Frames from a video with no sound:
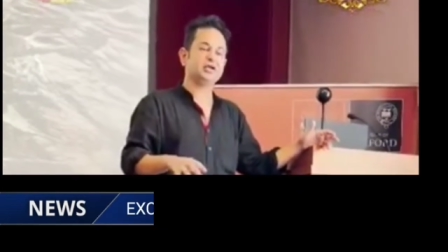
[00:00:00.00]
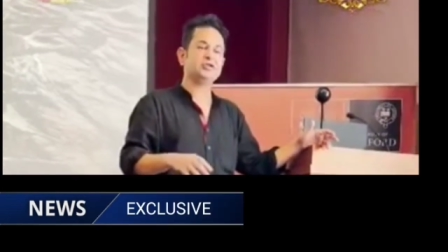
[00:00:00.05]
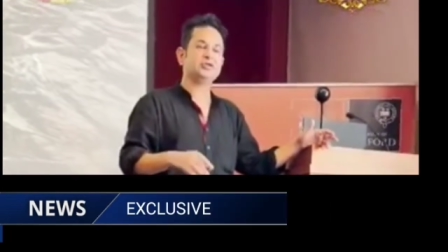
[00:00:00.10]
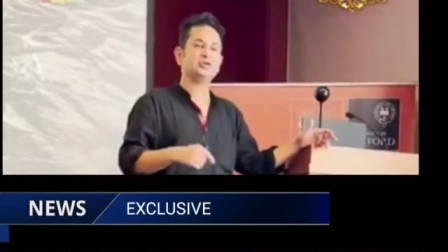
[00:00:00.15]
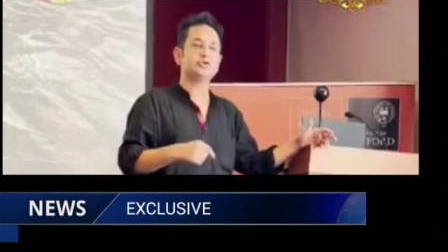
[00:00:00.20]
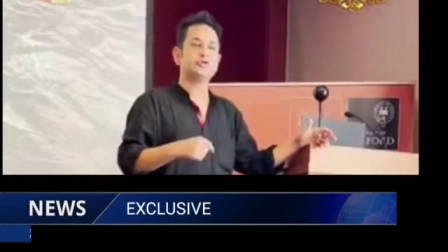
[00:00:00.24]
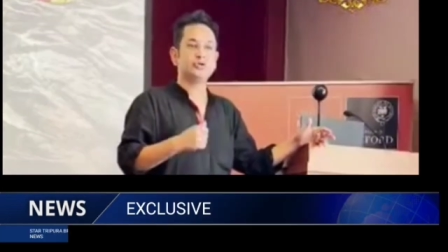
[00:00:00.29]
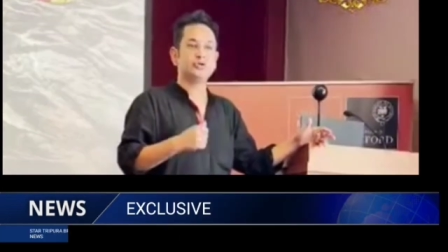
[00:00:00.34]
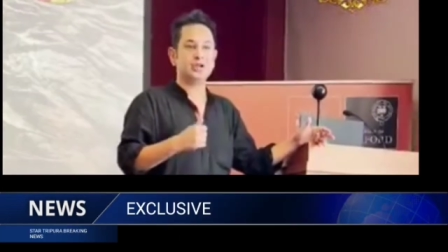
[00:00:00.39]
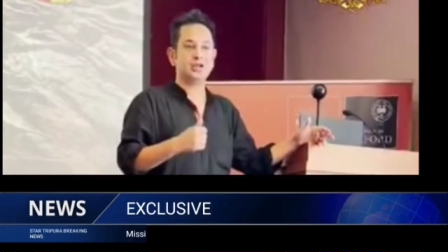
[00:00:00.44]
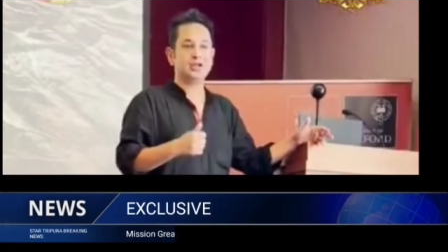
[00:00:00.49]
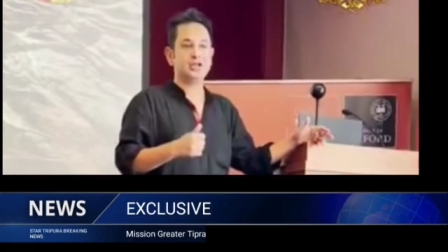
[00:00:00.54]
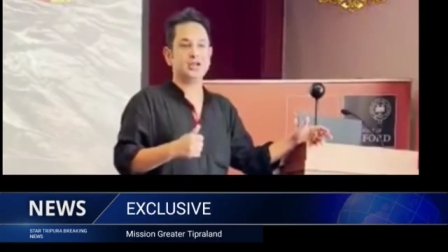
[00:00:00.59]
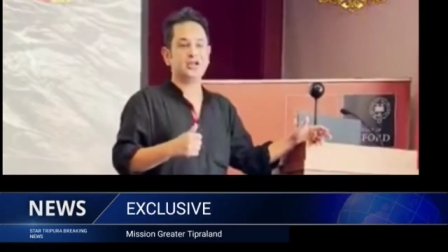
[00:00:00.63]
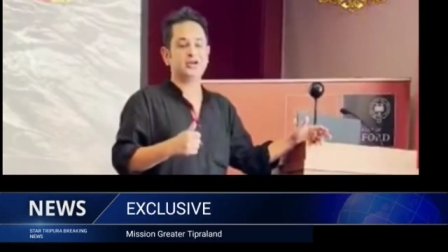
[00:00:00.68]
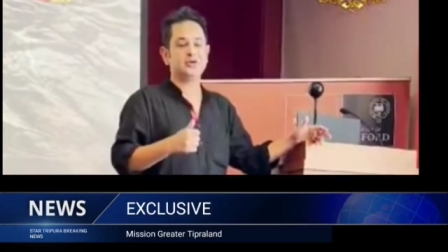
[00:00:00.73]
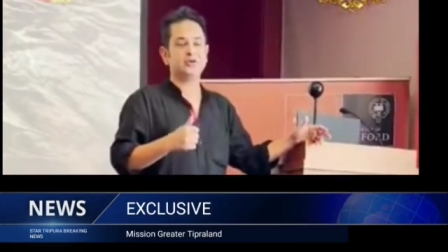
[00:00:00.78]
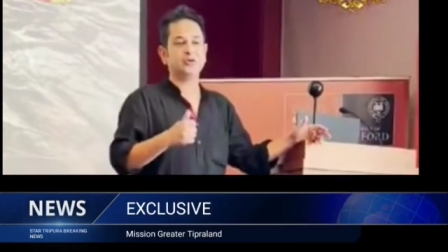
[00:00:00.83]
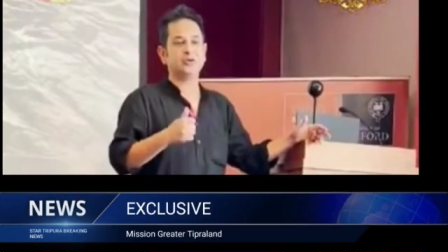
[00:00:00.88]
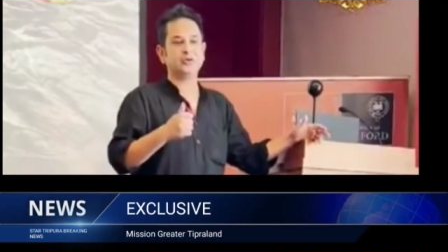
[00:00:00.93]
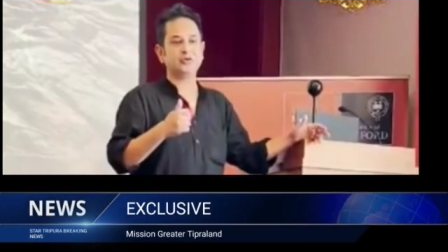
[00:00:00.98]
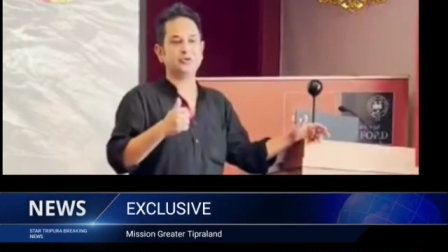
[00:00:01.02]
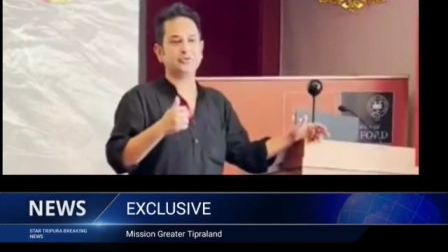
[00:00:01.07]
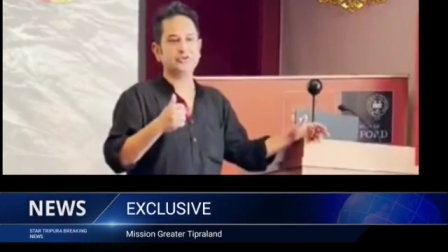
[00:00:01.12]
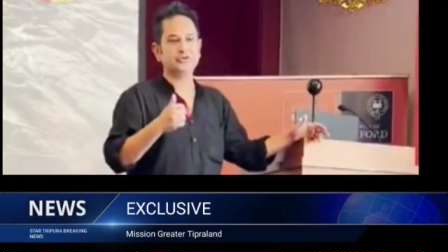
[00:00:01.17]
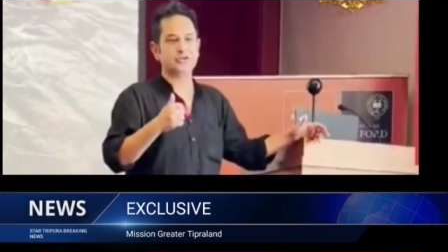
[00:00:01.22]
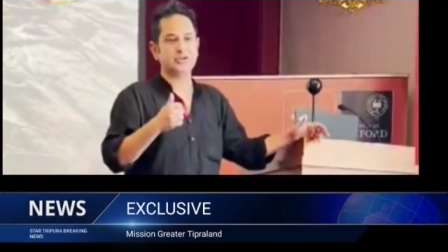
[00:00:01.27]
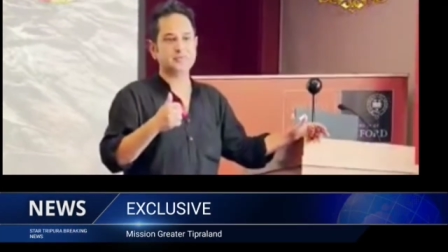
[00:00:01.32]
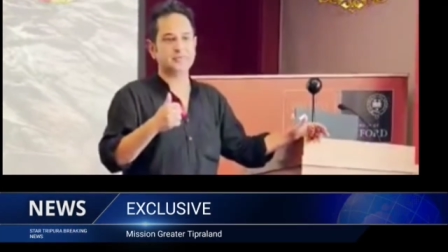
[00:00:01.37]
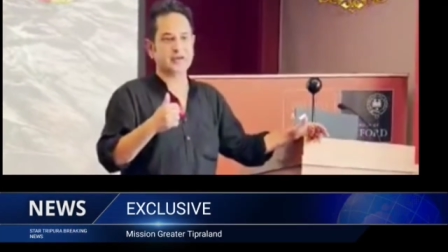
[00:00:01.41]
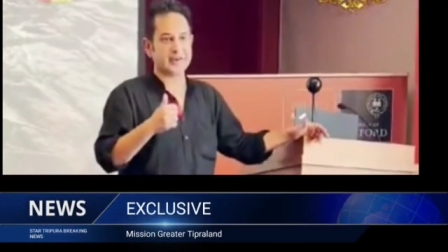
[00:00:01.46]
So today, in order to
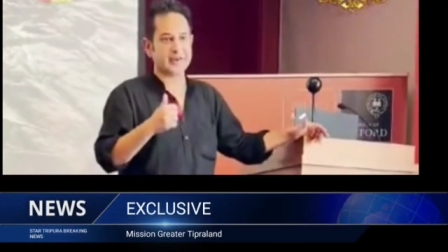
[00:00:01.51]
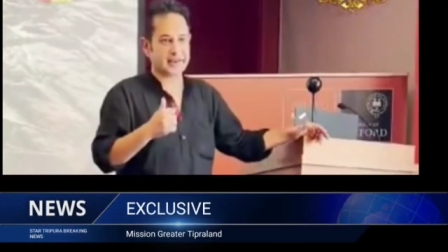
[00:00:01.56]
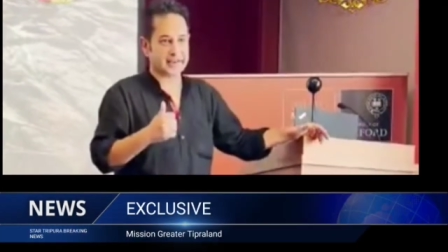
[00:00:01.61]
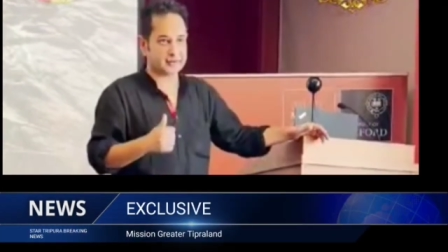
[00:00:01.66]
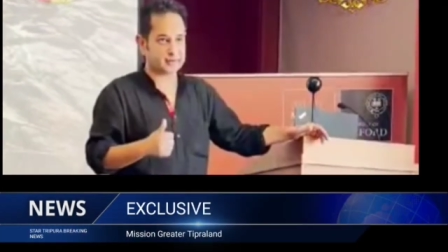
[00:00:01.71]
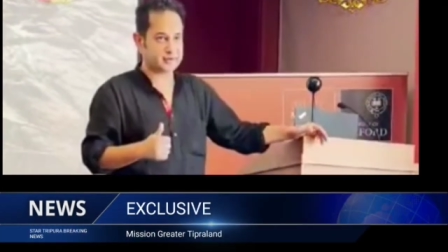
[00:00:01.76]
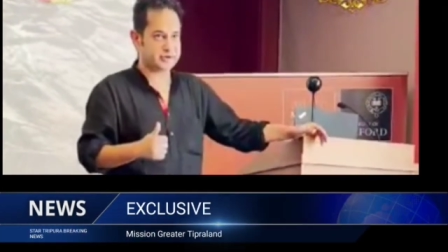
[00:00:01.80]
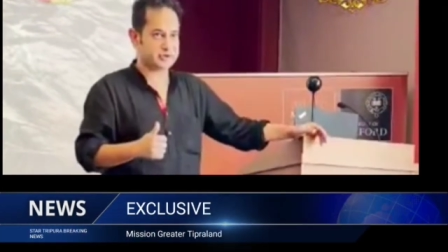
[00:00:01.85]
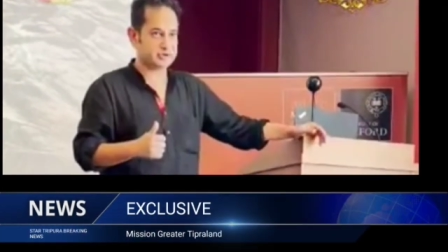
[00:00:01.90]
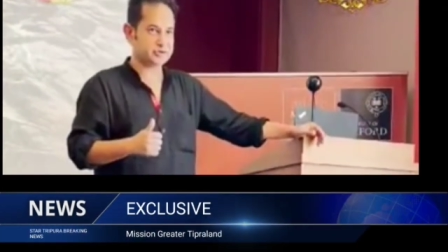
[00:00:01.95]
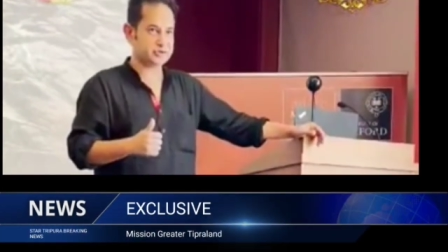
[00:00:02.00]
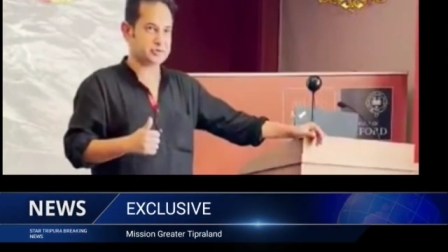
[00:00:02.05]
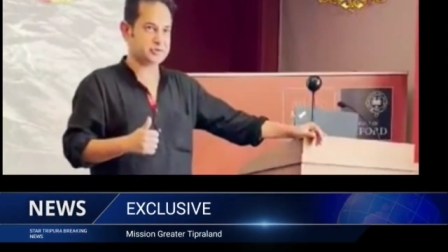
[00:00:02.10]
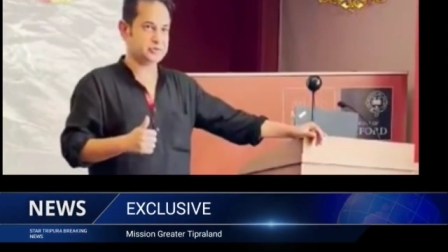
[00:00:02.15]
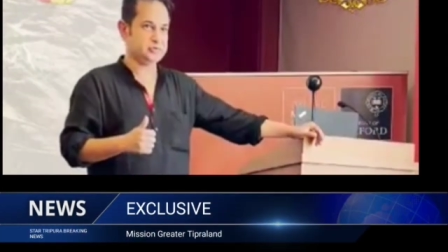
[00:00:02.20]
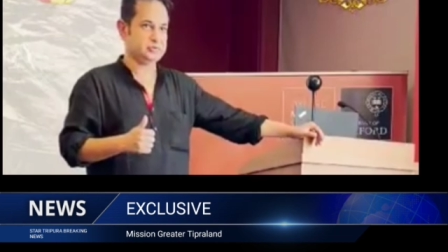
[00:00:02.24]
save our language,